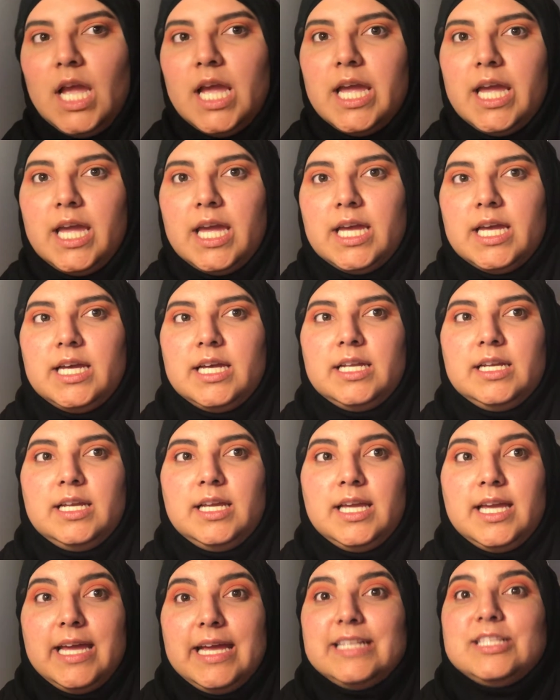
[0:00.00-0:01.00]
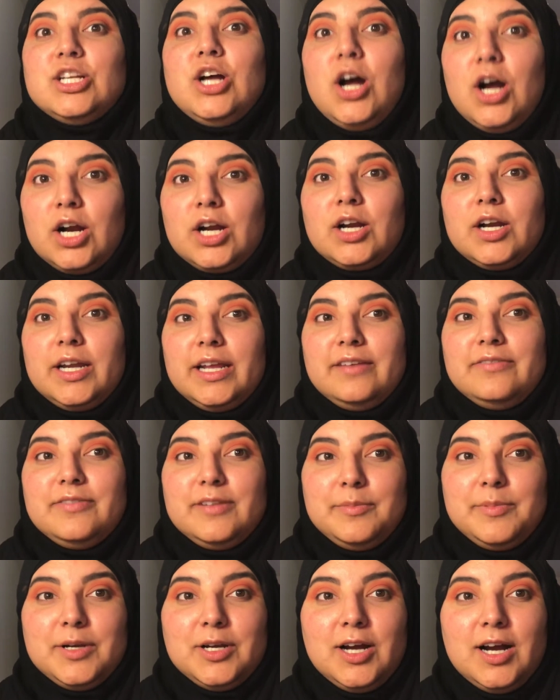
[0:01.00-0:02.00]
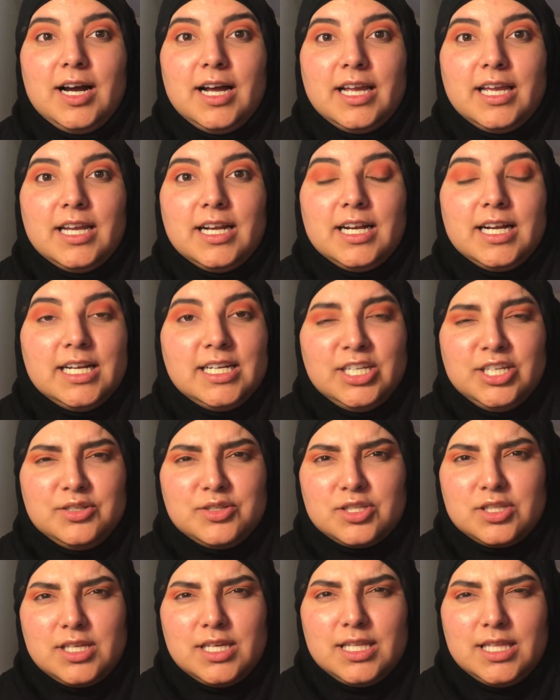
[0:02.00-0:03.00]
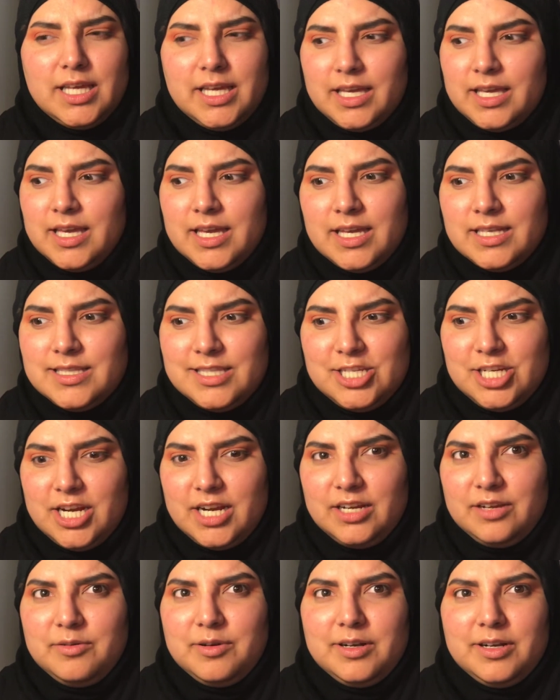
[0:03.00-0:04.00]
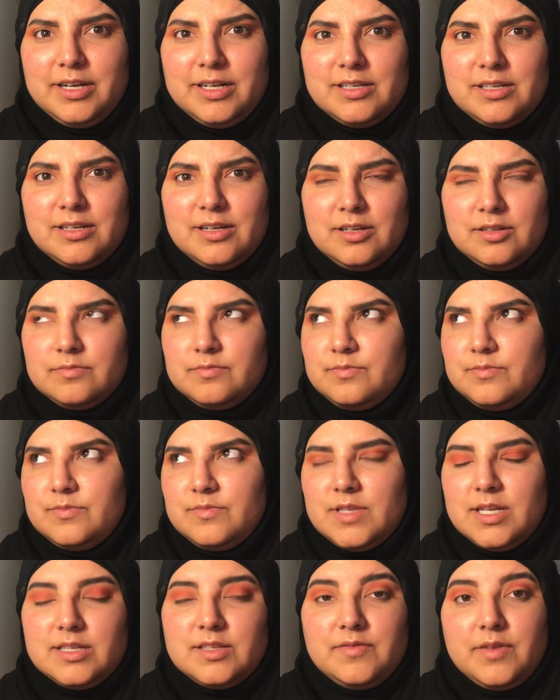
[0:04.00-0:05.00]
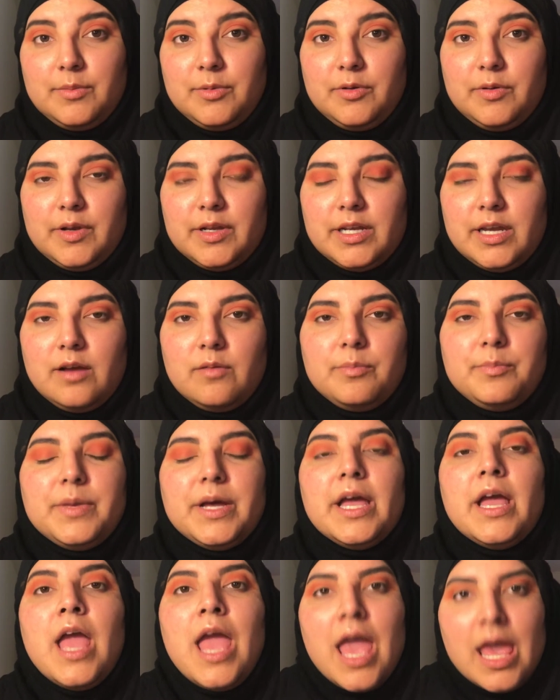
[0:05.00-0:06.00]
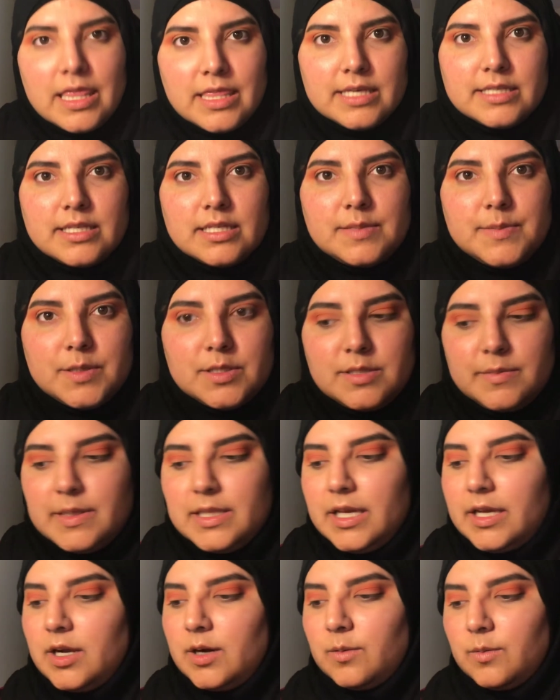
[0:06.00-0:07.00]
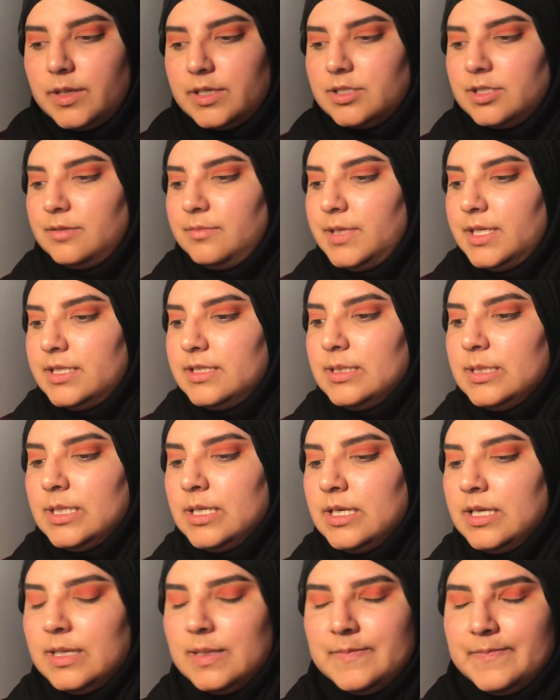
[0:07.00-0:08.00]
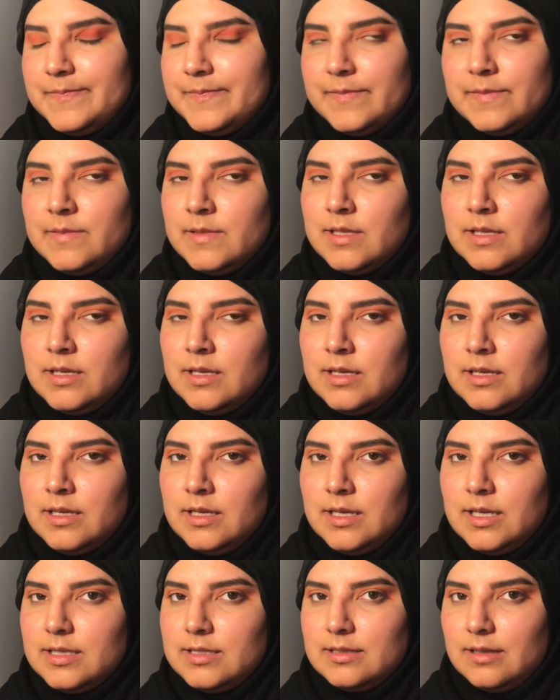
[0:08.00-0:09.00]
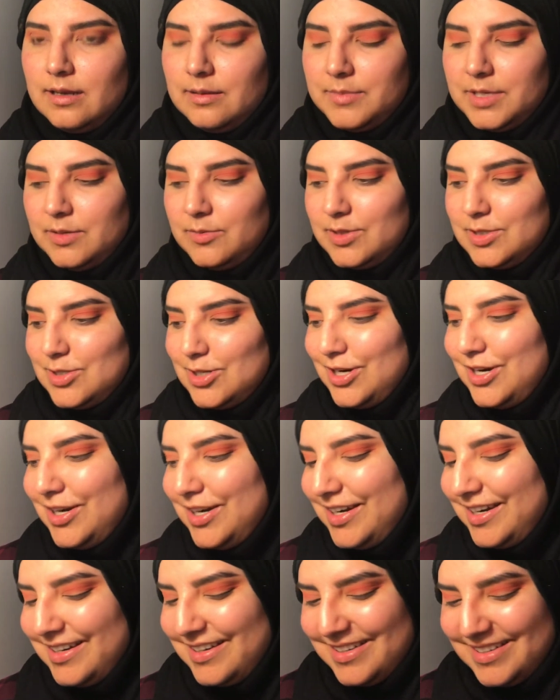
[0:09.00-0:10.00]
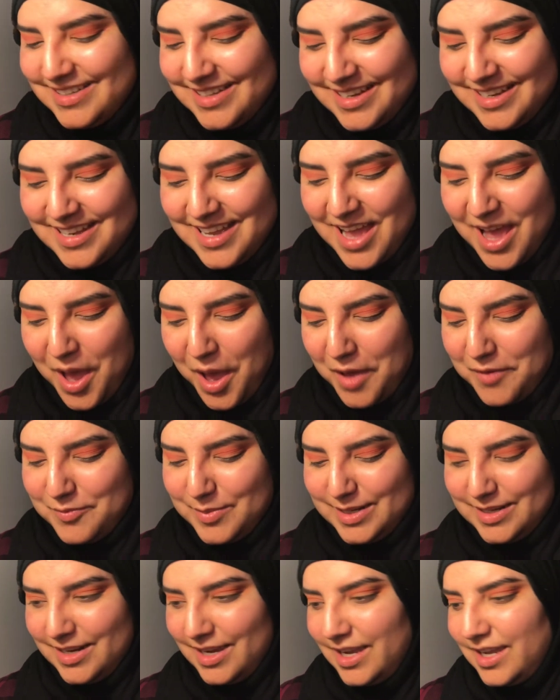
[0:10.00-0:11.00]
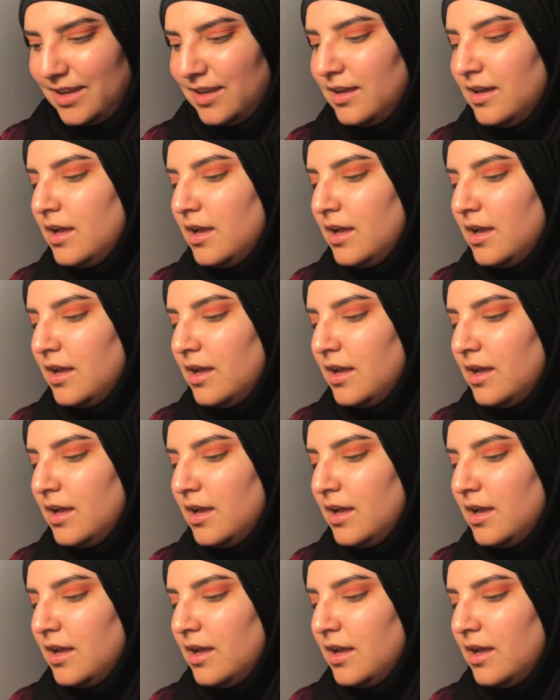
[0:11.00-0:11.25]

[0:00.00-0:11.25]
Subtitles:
and it's already flipping hot here, and usually like it's January, or it's February now, but this is supposed to be like our winter months. It's not been winter. I've been dying.